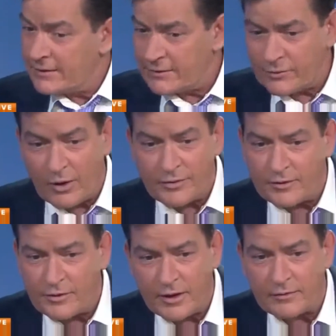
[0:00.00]
thought
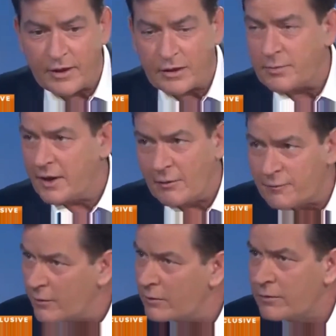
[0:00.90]
that they could be
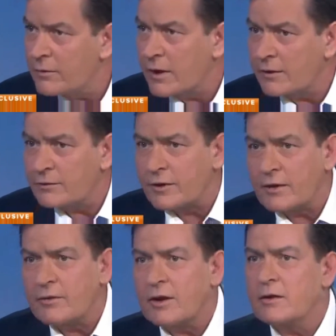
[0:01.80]
helpful, and
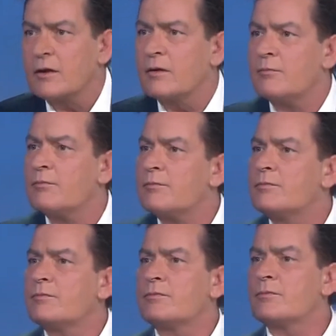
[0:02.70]
instead they
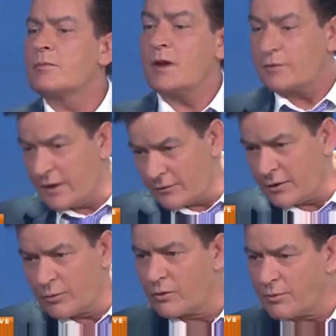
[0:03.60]
as I
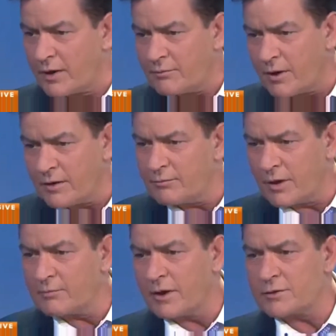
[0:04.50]
wrote,
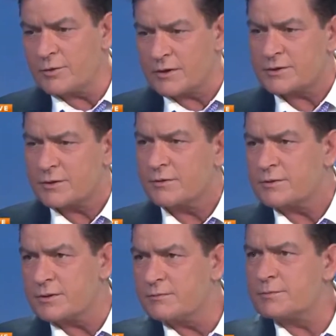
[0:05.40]
my trust turned
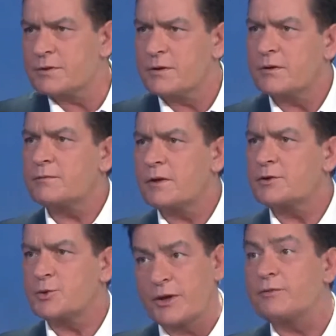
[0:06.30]
to their
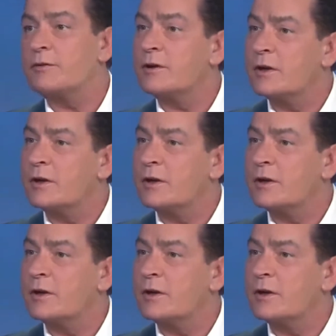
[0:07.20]
treason.